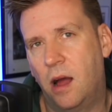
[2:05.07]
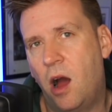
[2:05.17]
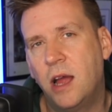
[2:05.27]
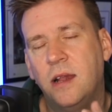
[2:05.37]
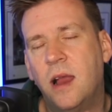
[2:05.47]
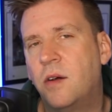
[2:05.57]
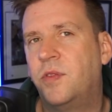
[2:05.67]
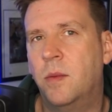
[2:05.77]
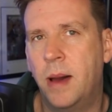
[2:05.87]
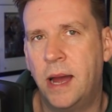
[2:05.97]
I love
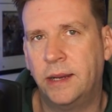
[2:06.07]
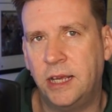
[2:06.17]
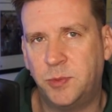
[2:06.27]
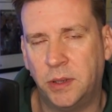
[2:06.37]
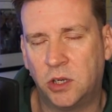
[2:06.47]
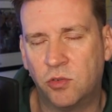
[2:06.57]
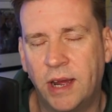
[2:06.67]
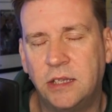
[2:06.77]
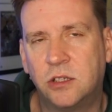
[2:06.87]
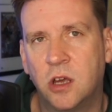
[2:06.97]
the man. He's been a
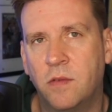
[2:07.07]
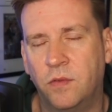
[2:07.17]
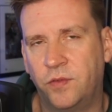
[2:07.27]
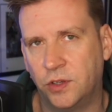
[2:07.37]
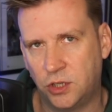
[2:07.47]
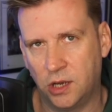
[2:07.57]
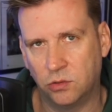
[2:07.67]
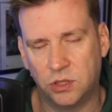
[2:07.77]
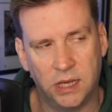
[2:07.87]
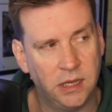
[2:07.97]
great servant for
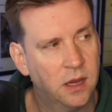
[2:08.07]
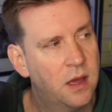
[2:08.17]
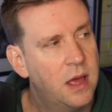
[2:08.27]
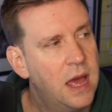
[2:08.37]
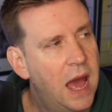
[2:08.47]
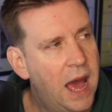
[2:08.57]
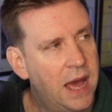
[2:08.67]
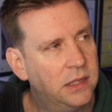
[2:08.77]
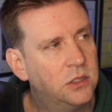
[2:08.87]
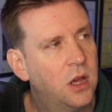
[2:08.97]
Chelsea.
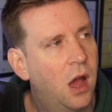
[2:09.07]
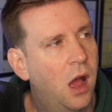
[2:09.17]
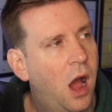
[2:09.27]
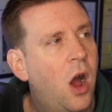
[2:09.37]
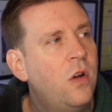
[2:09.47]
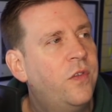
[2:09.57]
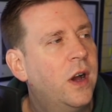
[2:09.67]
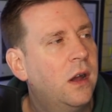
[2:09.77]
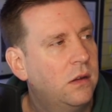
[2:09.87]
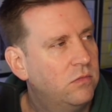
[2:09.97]
And
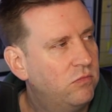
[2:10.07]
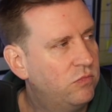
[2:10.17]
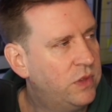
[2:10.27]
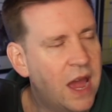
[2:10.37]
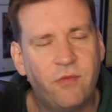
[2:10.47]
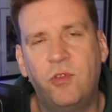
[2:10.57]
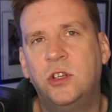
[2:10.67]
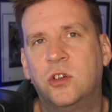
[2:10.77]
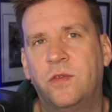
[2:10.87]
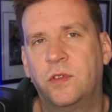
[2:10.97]
over the
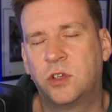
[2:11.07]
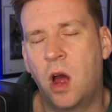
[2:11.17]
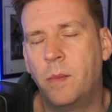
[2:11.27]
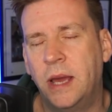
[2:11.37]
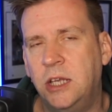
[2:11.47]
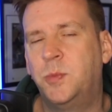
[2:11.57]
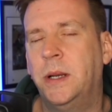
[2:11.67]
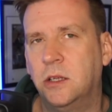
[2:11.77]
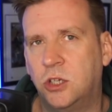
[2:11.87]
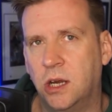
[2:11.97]
average of the time that he's been
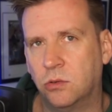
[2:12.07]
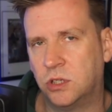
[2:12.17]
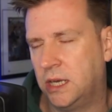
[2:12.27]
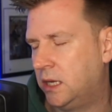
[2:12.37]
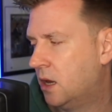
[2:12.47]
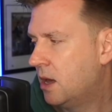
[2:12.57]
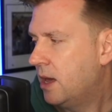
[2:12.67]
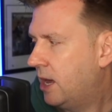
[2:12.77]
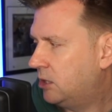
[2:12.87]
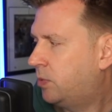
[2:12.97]
at Chelsea,
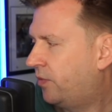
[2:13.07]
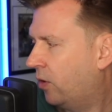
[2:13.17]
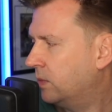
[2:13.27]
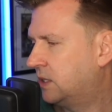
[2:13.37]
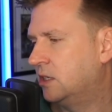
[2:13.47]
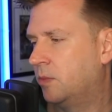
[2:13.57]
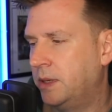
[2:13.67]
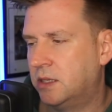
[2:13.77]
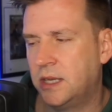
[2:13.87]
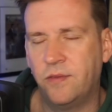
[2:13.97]
his performances have been
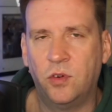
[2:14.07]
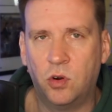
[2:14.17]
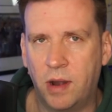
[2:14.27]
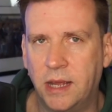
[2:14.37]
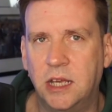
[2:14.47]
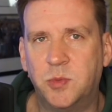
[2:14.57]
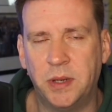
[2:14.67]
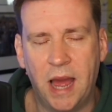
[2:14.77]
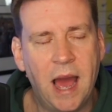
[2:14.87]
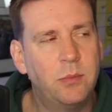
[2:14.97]
7 or 8. He's been
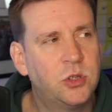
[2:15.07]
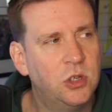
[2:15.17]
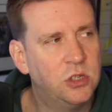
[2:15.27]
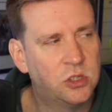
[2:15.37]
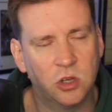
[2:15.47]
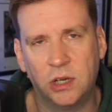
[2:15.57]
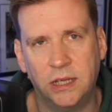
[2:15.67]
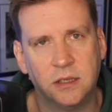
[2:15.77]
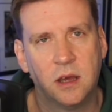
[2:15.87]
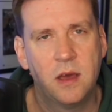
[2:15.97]
absolutely
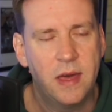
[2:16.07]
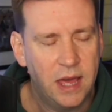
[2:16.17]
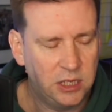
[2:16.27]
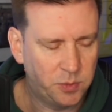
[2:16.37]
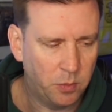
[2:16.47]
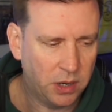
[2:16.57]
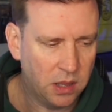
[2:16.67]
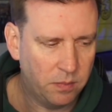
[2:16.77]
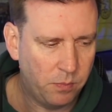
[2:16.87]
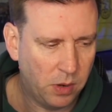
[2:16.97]
solid. He's been one of
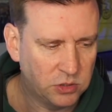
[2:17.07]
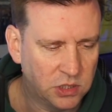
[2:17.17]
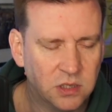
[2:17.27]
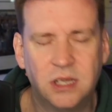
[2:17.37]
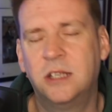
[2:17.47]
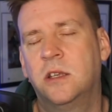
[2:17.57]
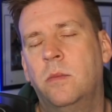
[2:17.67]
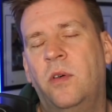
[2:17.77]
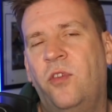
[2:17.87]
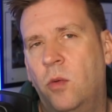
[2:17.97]
the most consistent
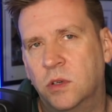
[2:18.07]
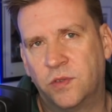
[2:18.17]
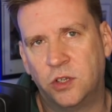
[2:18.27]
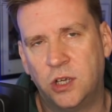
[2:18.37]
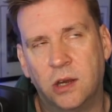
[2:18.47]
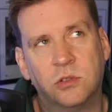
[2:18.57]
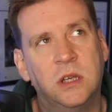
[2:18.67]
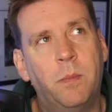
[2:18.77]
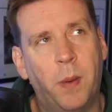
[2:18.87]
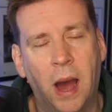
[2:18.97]
performers for
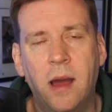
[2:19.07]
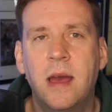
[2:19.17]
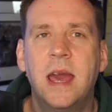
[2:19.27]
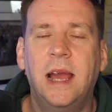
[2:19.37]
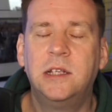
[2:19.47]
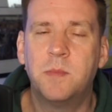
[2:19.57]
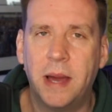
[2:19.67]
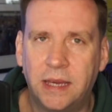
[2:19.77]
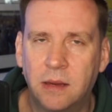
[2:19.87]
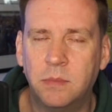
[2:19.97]
Chelsea, but he's
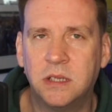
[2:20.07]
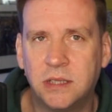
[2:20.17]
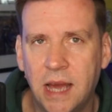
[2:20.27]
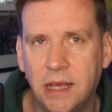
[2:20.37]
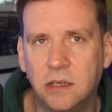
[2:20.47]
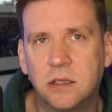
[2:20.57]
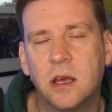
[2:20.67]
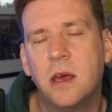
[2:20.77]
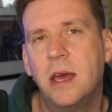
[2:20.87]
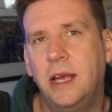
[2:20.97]
making mistakes.
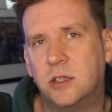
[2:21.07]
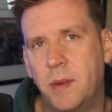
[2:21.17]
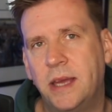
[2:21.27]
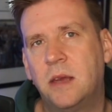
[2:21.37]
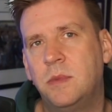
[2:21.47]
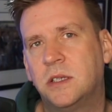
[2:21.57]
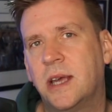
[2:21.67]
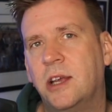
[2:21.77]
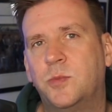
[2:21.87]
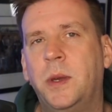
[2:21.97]
He's making
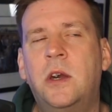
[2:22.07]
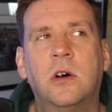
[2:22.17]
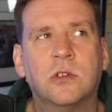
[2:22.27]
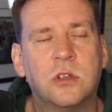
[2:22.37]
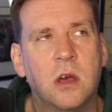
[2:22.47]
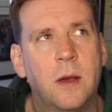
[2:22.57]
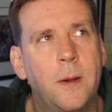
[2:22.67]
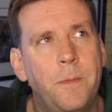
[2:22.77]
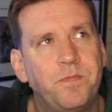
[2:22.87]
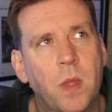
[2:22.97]
mistakes because
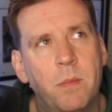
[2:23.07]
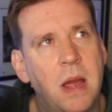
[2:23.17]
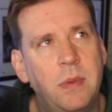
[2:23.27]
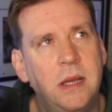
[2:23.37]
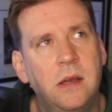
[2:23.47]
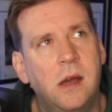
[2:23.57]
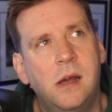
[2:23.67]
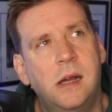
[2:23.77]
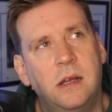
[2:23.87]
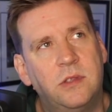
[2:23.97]
maybe
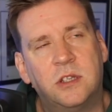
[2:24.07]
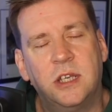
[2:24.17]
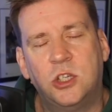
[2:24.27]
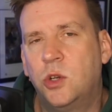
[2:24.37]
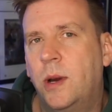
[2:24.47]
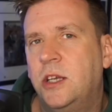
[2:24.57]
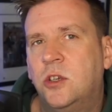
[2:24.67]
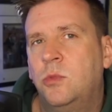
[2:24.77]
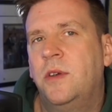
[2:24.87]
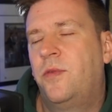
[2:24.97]
the
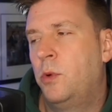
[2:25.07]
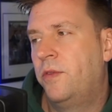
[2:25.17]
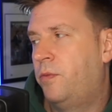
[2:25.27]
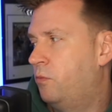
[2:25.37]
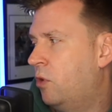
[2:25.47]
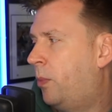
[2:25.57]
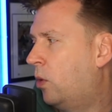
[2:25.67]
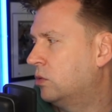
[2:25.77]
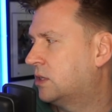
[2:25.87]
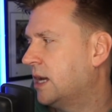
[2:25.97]
situation with
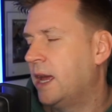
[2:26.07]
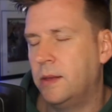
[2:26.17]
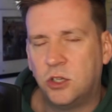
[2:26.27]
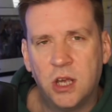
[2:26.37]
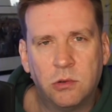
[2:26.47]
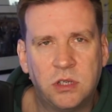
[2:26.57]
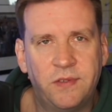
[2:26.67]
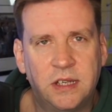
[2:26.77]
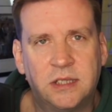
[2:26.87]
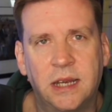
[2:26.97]
reports saying that Chelsea have
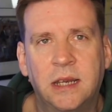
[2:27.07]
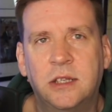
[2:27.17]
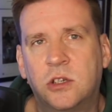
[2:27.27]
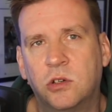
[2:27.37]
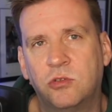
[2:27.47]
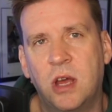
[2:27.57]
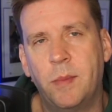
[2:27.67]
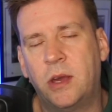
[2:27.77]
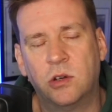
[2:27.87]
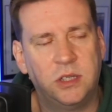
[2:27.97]
extended his contract
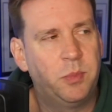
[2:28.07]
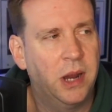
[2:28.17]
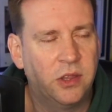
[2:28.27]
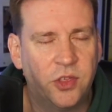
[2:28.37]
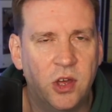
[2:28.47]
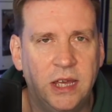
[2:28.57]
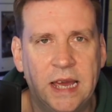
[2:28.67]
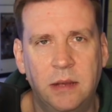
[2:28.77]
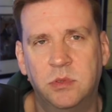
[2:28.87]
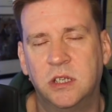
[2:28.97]
because he played 30
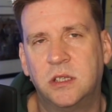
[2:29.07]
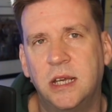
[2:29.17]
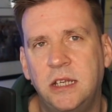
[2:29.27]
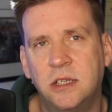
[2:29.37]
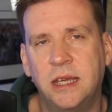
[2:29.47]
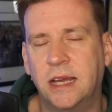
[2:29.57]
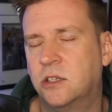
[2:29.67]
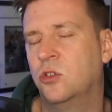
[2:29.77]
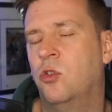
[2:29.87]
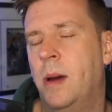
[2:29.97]
games this season, he gets
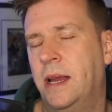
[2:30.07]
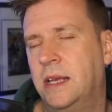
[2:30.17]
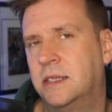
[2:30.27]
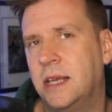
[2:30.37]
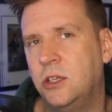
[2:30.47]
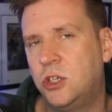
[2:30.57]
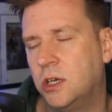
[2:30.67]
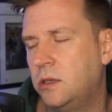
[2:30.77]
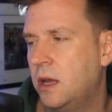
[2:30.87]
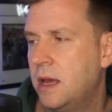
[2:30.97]
an automatic
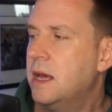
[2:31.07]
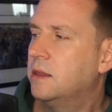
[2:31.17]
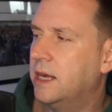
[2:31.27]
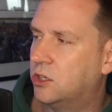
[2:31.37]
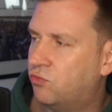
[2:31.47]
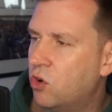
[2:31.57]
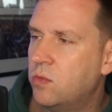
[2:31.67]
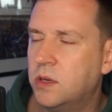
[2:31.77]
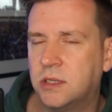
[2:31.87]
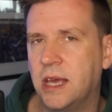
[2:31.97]
extension. There's
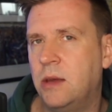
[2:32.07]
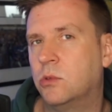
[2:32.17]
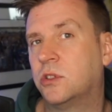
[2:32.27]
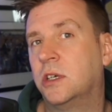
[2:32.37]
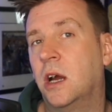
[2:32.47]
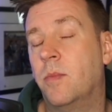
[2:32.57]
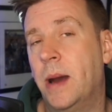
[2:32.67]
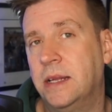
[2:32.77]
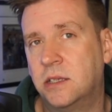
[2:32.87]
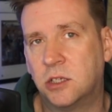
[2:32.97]
rumours that he wants to go
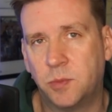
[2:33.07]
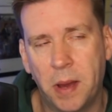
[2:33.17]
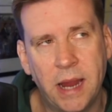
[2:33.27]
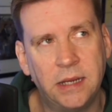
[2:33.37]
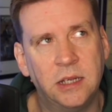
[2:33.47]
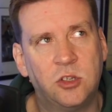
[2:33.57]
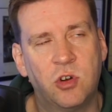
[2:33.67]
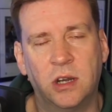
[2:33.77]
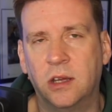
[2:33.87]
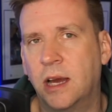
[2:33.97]
back to Spain and he's
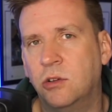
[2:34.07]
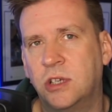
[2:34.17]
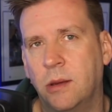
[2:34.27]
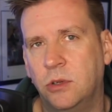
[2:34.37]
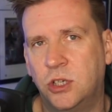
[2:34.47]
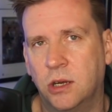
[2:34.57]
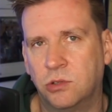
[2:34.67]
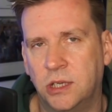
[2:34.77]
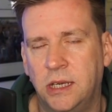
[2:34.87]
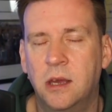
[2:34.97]
trying to negotiate with
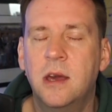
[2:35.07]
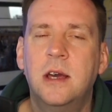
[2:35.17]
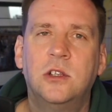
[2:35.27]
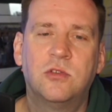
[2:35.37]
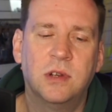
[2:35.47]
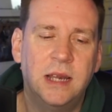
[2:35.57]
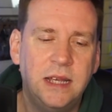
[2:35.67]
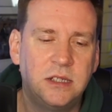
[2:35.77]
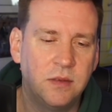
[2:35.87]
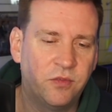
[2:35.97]
Chelsea to
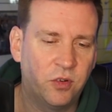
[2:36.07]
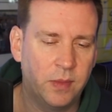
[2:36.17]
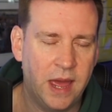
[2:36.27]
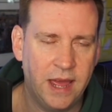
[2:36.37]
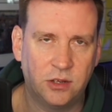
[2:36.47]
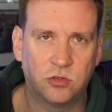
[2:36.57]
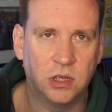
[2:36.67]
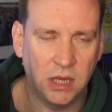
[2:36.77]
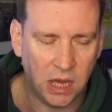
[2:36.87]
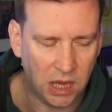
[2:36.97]
release him from that extra
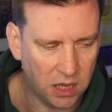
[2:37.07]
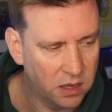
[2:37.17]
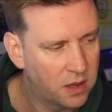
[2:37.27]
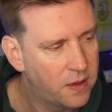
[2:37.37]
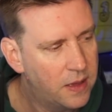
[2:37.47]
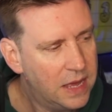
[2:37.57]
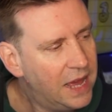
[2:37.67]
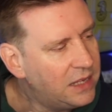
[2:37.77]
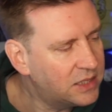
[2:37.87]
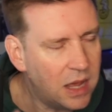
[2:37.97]
year.
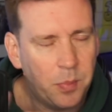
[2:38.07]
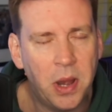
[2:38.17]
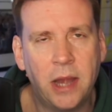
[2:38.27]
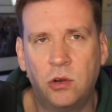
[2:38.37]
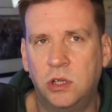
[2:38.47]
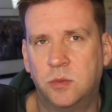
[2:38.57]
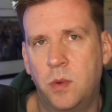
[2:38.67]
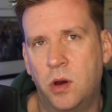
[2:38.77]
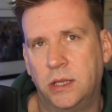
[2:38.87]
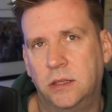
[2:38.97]
Is that playing on his
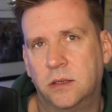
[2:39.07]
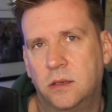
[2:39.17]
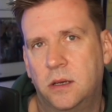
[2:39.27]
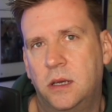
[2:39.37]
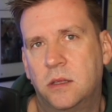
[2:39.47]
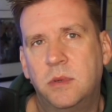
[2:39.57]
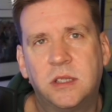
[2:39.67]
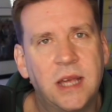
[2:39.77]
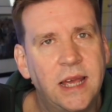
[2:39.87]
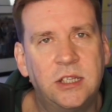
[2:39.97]
mind? The
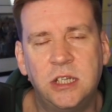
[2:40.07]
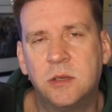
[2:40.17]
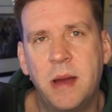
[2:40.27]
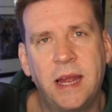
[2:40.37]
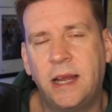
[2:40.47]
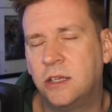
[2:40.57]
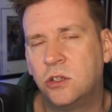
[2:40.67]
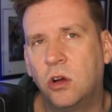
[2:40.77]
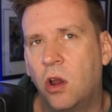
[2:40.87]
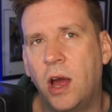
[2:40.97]
mistakes he's making is
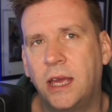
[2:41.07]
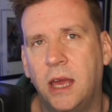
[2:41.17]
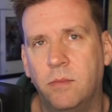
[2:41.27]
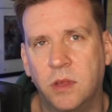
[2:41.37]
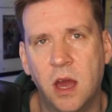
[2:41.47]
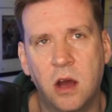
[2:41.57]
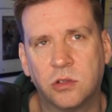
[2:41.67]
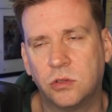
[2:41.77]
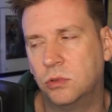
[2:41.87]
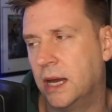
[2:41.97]
not like him. The
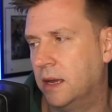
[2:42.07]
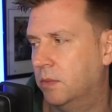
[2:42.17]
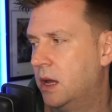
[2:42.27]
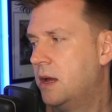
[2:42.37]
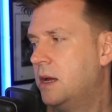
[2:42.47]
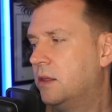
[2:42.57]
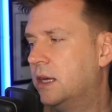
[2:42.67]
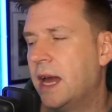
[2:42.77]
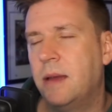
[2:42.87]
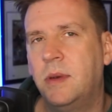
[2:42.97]
Arsenal game, the
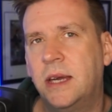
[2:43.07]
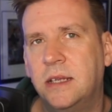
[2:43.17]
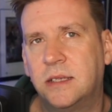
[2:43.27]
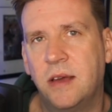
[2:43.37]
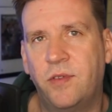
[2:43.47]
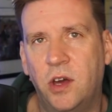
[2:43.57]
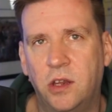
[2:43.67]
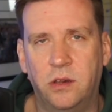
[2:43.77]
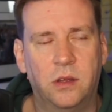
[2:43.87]
game against Everton.